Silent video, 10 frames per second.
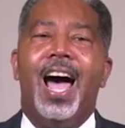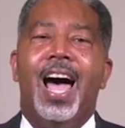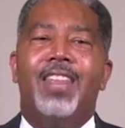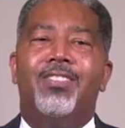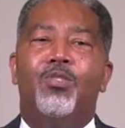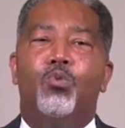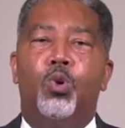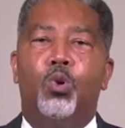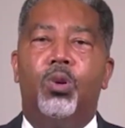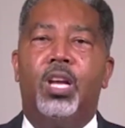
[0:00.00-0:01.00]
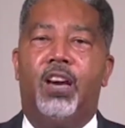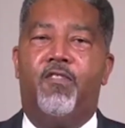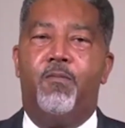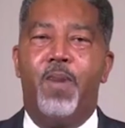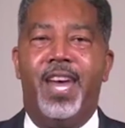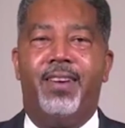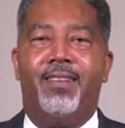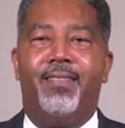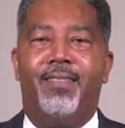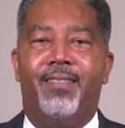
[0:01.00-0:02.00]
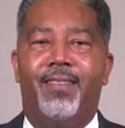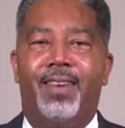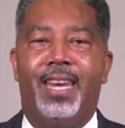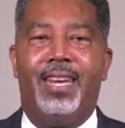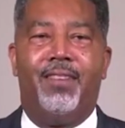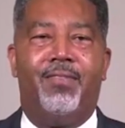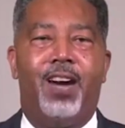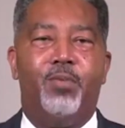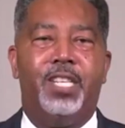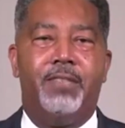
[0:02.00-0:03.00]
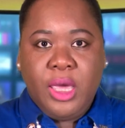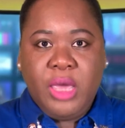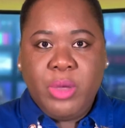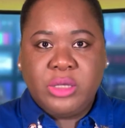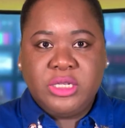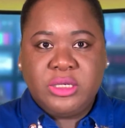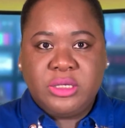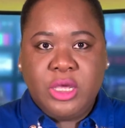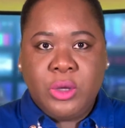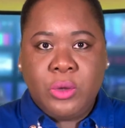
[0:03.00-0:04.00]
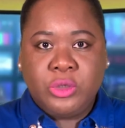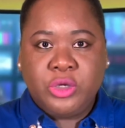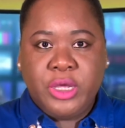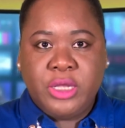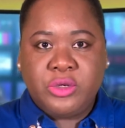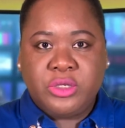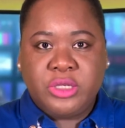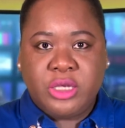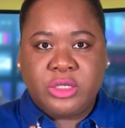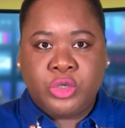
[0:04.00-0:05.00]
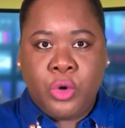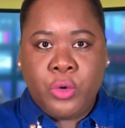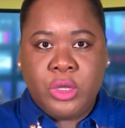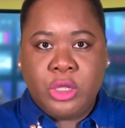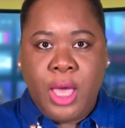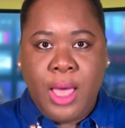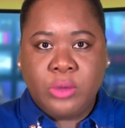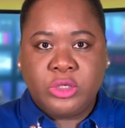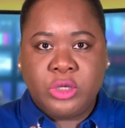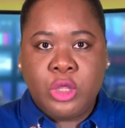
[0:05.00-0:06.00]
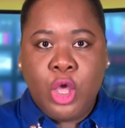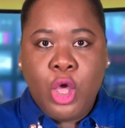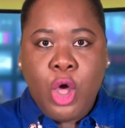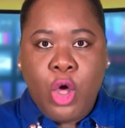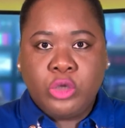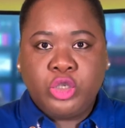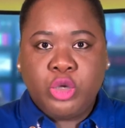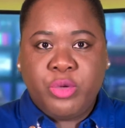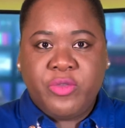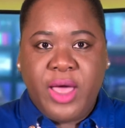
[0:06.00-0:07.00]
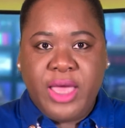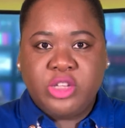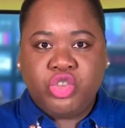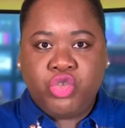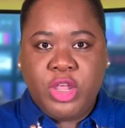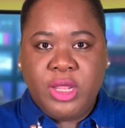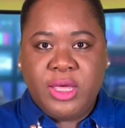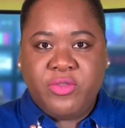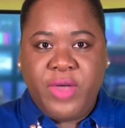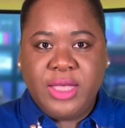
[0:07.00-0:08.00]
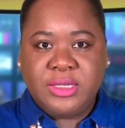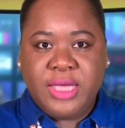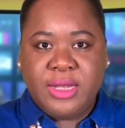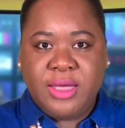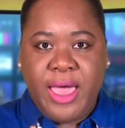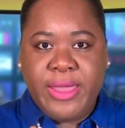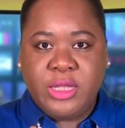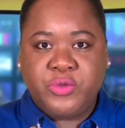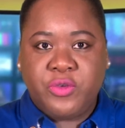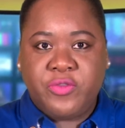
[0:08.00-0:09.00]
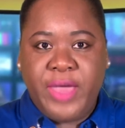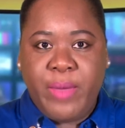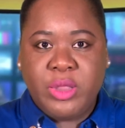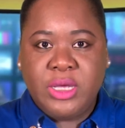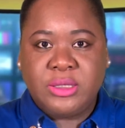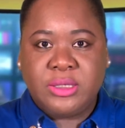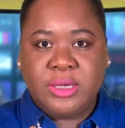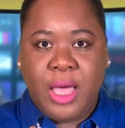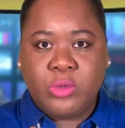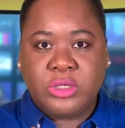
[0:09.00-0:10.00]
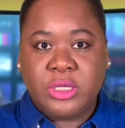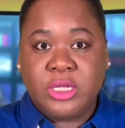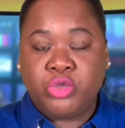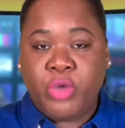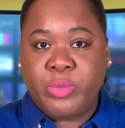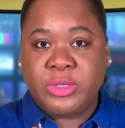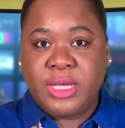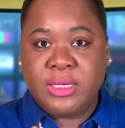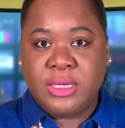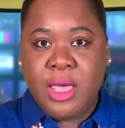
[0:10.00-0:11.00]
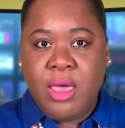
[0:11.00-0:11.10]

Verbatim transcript: and the role of men in the family. A multi-stakeholder intersectorial council also provides training advice and guidance for families. The council is represented